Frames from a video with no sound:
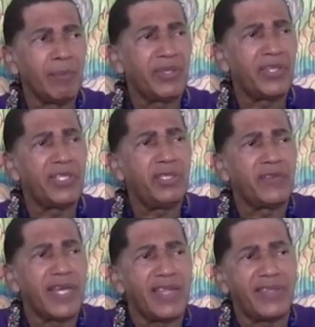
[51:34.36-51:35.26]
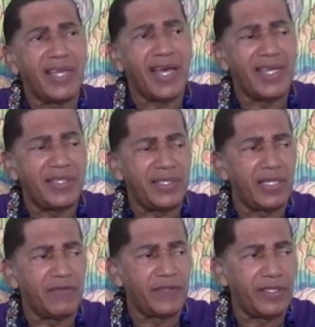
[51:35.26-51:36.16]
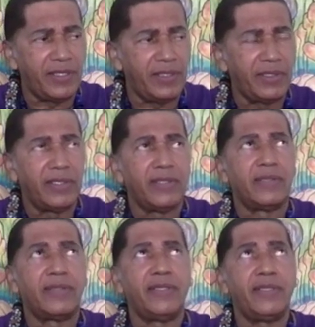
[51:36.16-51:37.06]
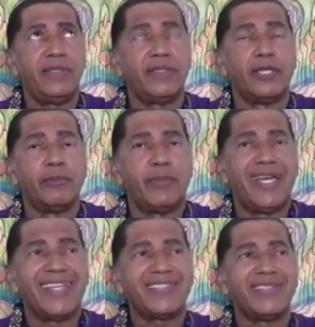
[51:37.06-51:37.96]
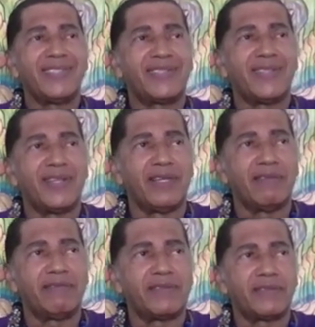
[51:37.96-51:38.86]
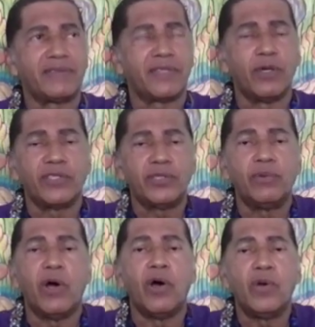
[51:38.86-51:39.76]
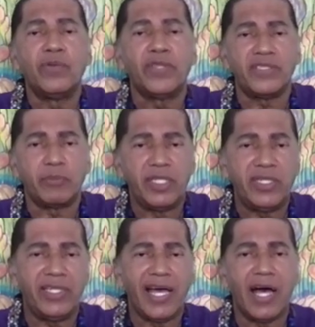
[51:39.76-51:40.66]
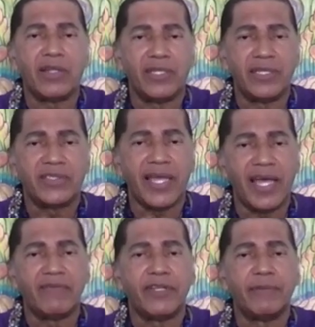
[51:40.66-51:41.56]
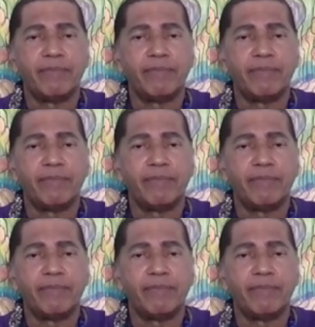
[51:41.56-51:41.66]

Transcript: But then you've got the idea of the essence of those who own these media outlets have